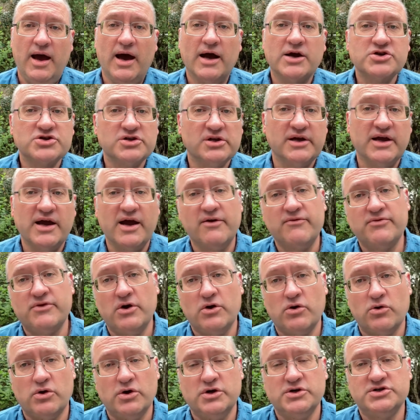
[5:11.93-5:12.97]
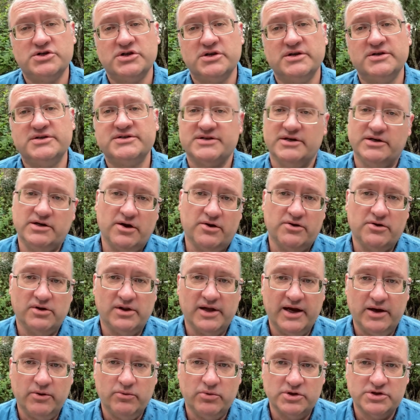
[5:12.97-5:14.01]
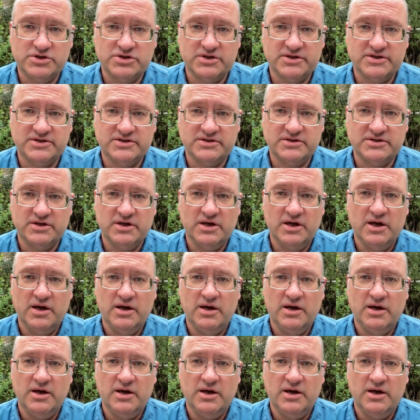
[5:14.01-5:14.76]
actually have their origins in other languages.